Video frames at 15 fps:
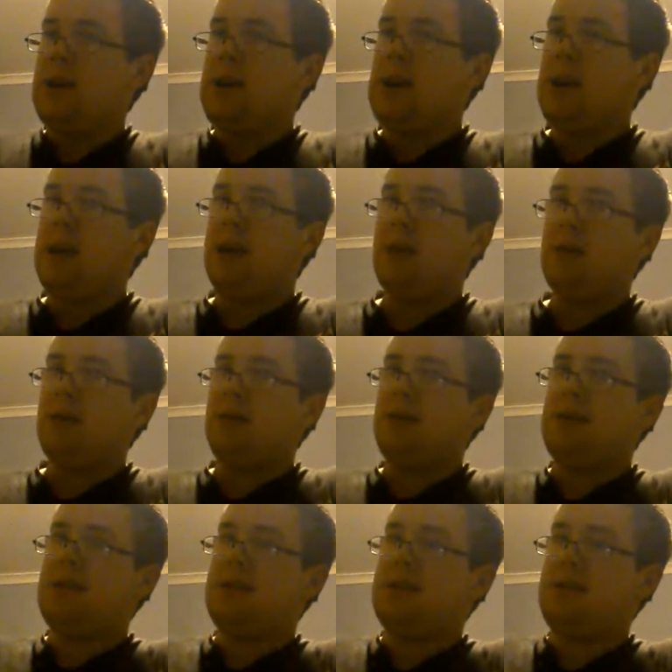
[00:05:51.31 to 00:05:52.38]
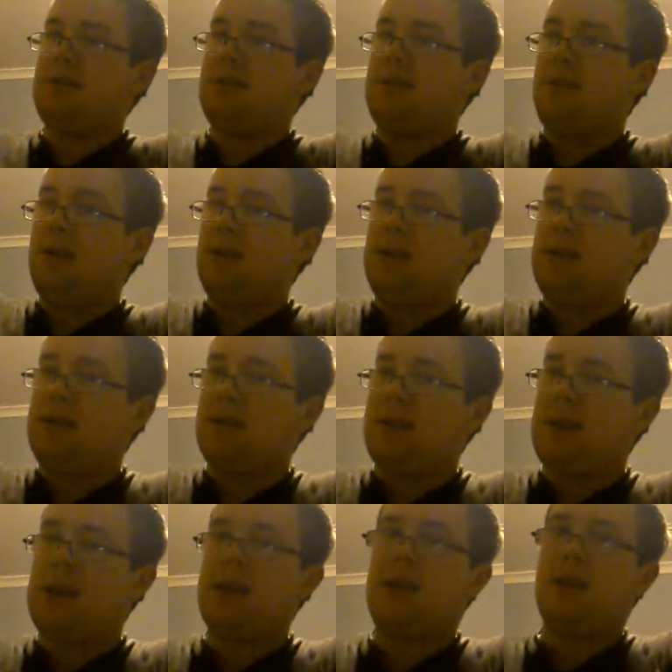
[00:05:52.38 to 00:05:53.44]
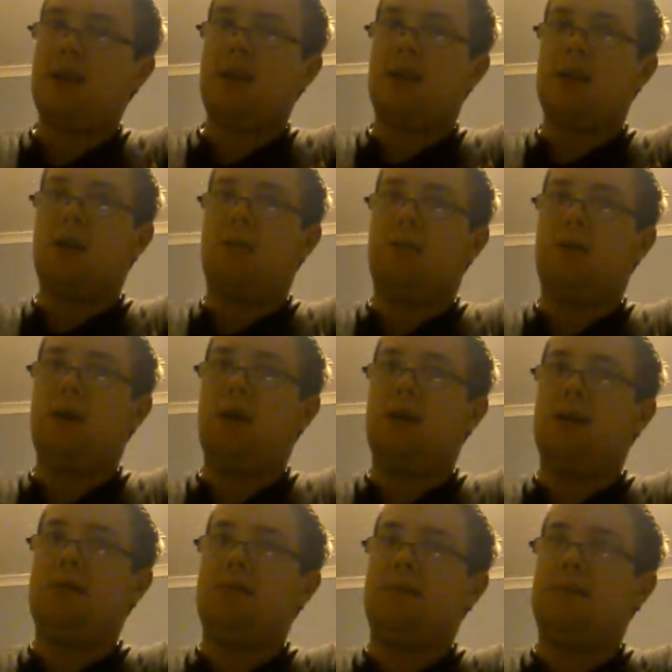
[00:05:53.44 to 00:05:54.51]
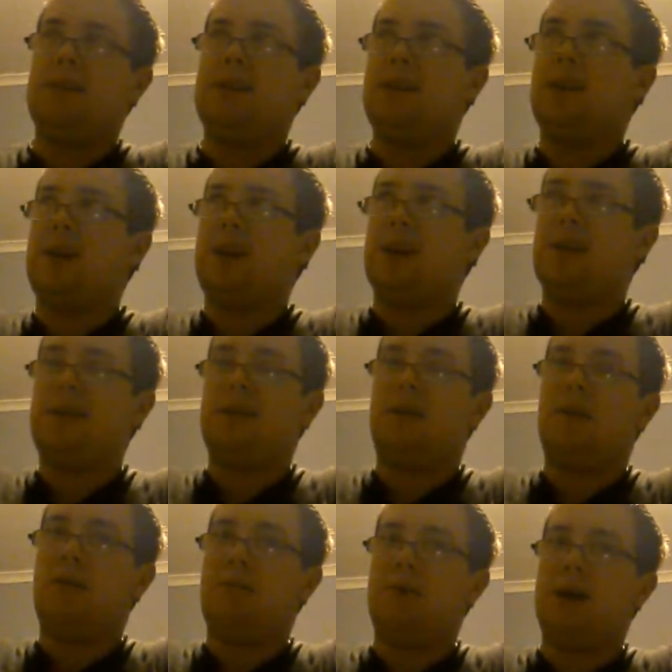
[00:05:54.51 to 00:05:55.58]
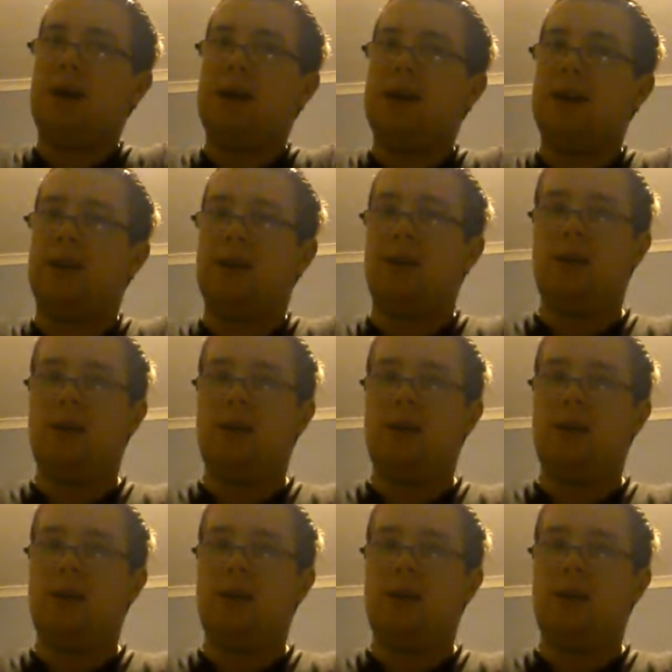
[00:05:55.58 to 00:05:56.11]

in slowly to get opponents with its circular saw blade.